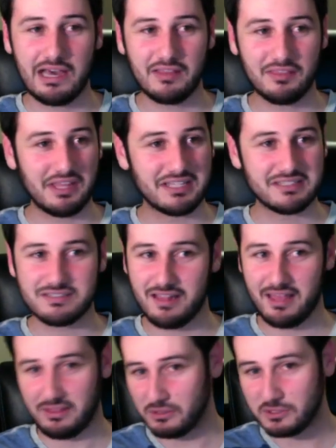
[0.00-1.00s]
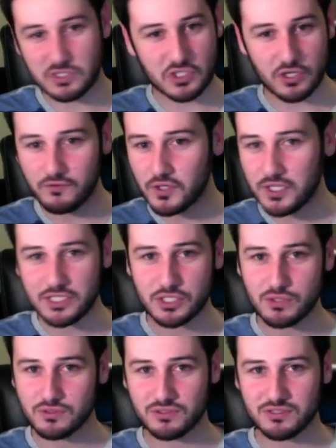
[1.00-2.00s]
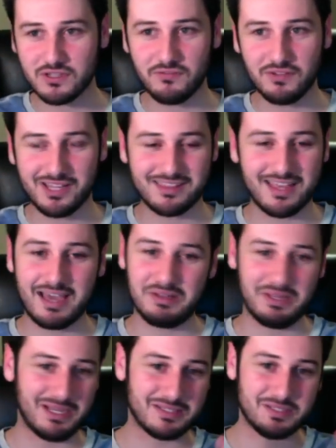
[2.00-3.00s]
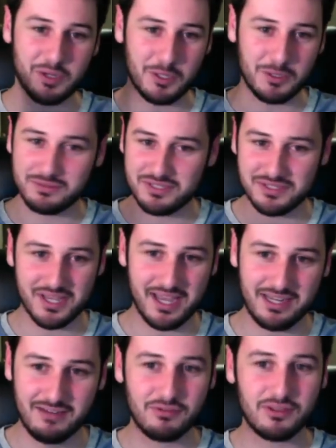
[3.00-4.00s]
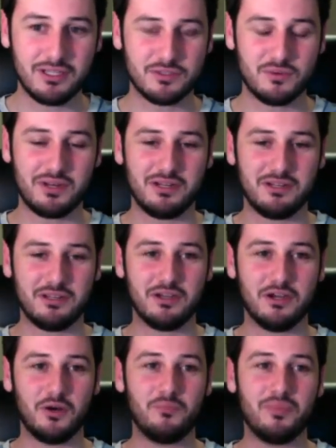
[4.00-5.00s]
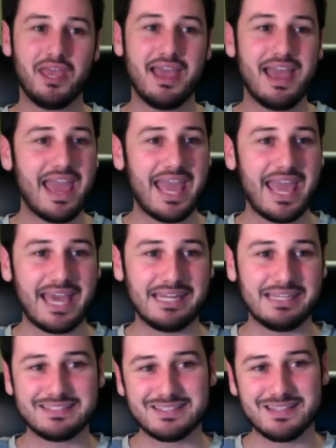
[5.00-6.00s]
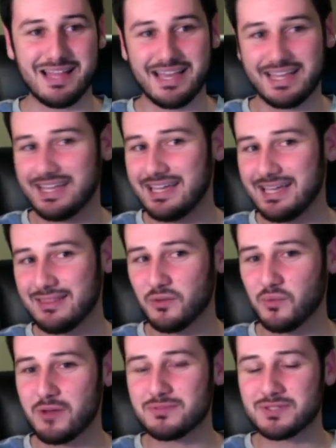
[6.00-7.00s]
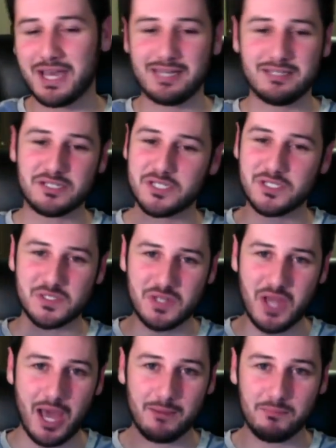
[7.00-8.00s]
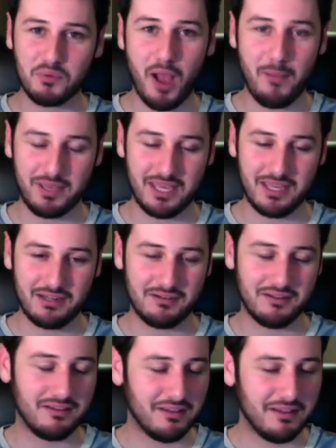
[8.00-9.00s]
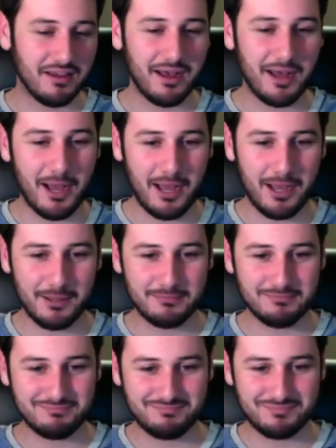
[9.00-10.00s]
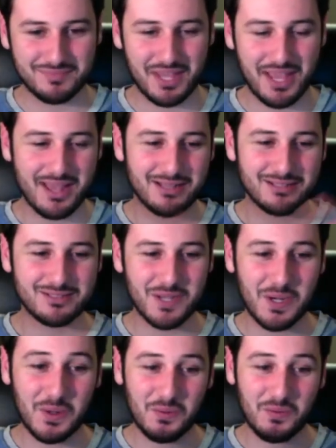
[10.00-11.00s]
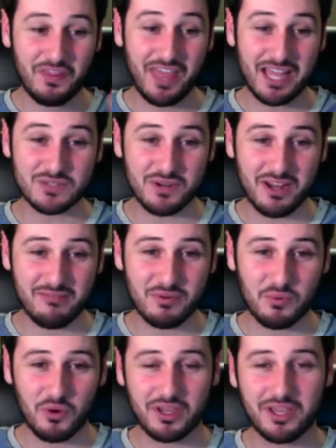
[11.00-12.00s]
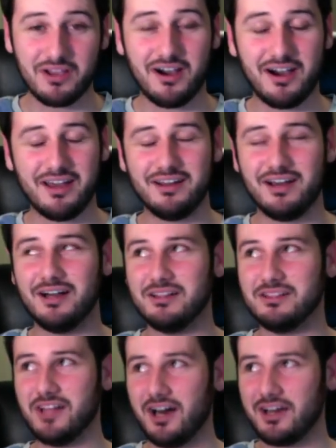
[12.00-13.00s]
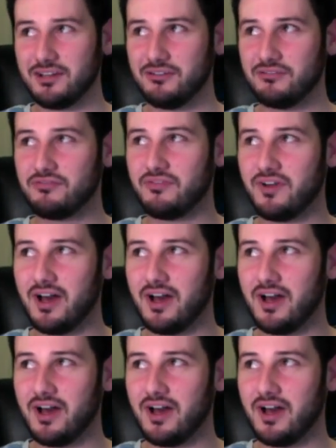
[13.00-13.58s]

Unless like there's server issues or stuff like that, like it's all designed, everything's ready to go, and it's like in the website, it's just not propagated. Um, so that's what I've been working on. A lot of